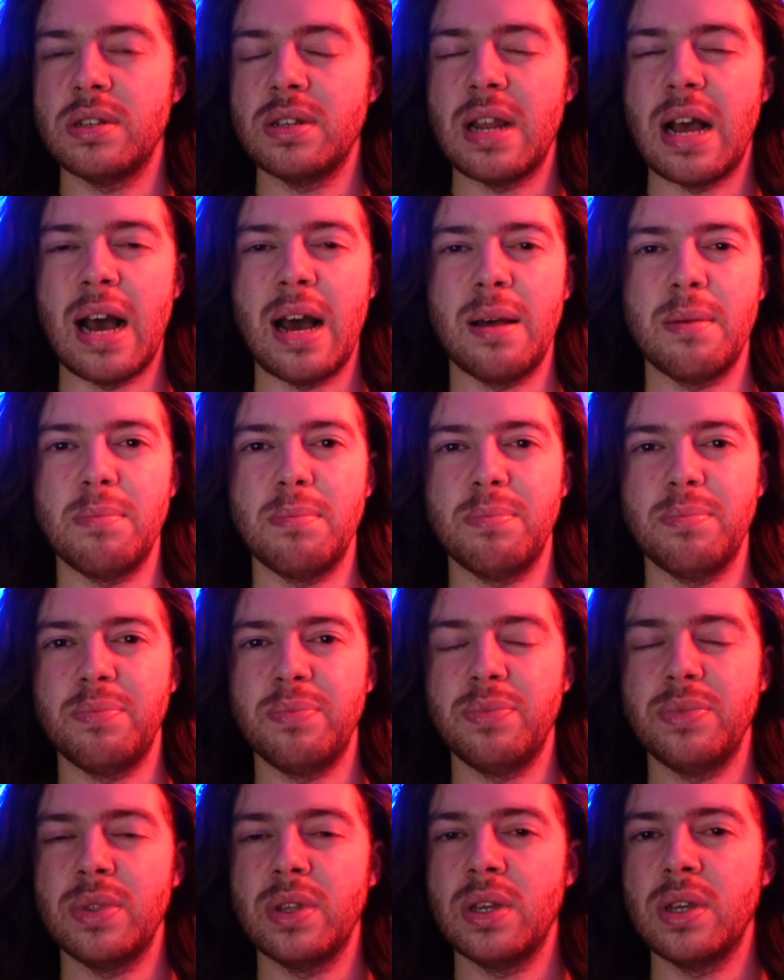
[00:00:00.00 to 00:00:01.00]
not
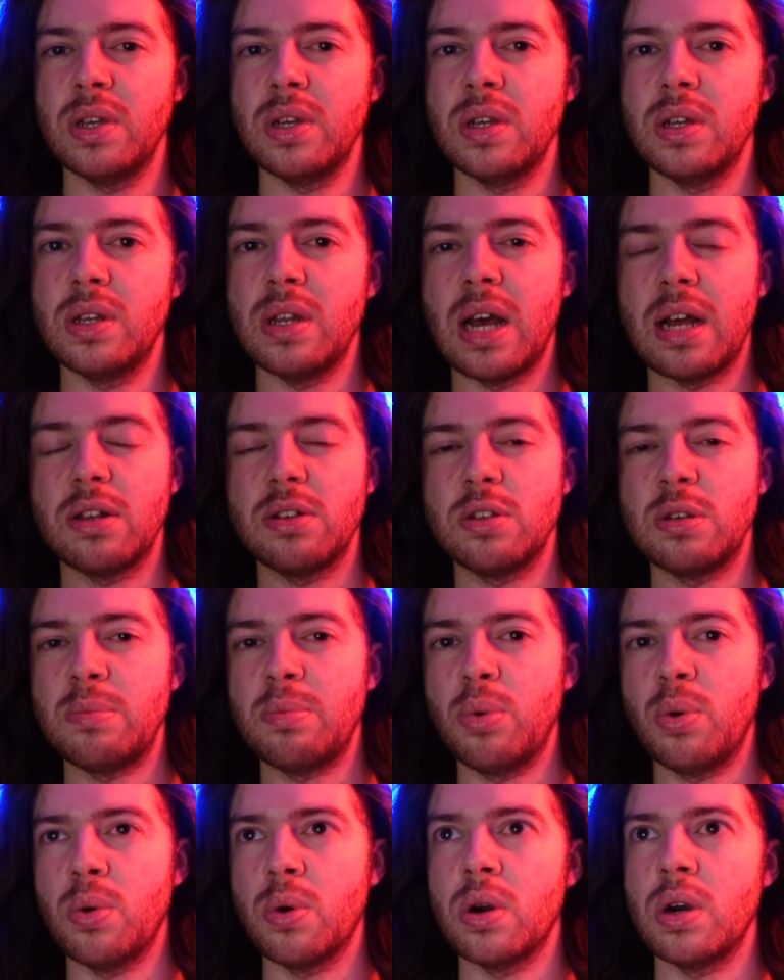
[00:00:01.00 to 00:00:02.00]

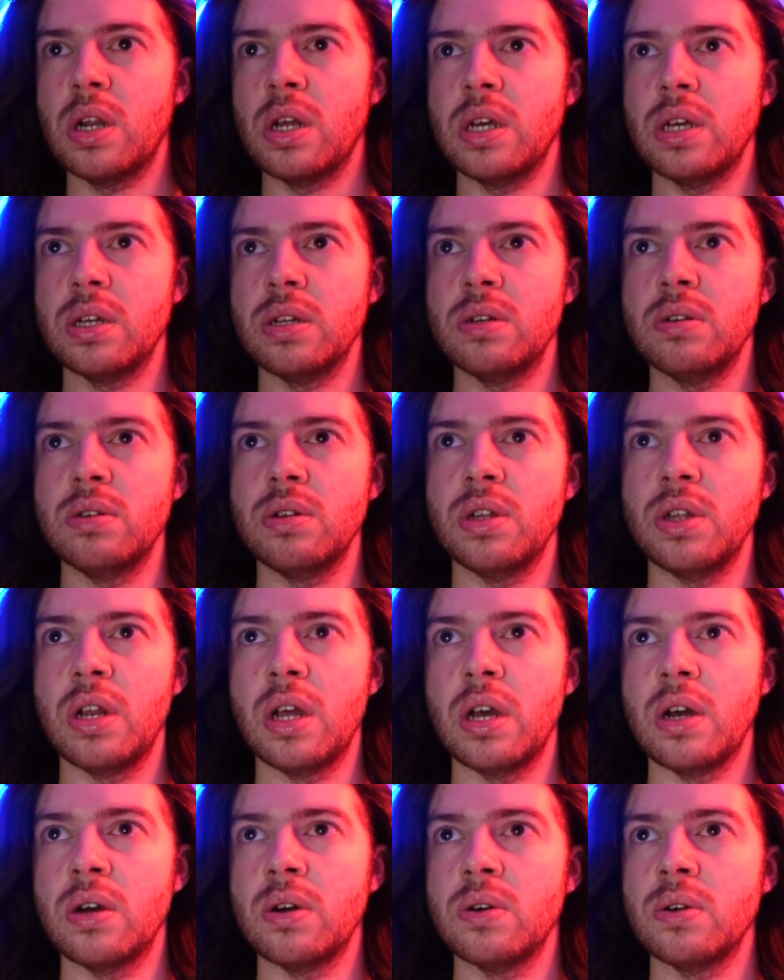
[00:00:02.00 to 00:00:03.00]
supported, you
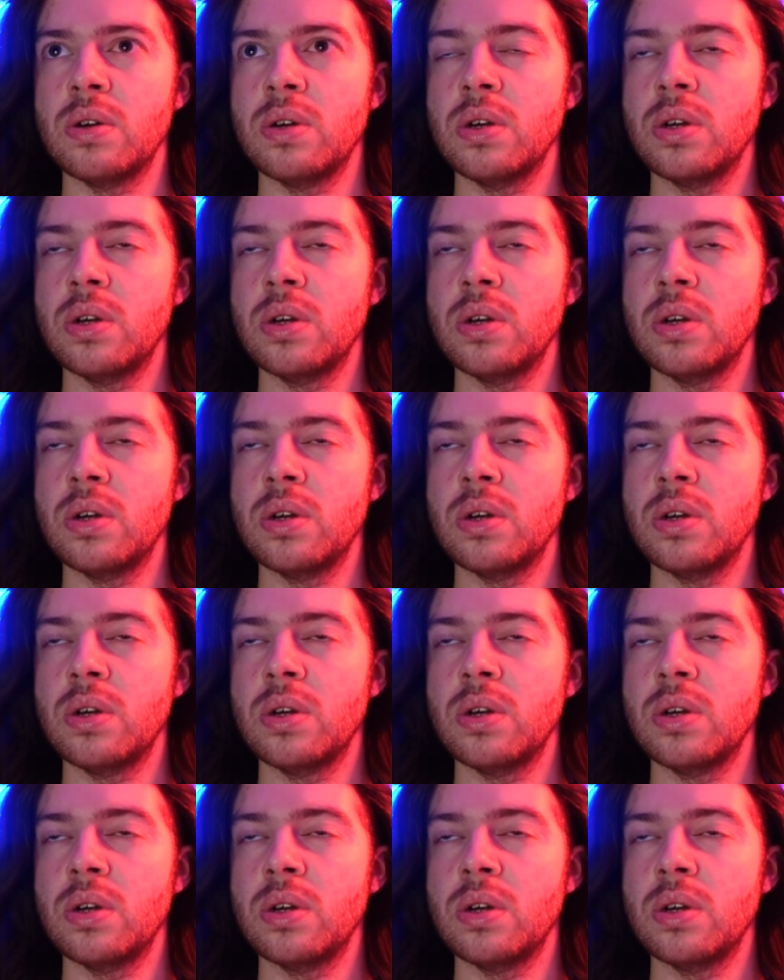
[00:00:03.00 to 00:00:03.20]
know,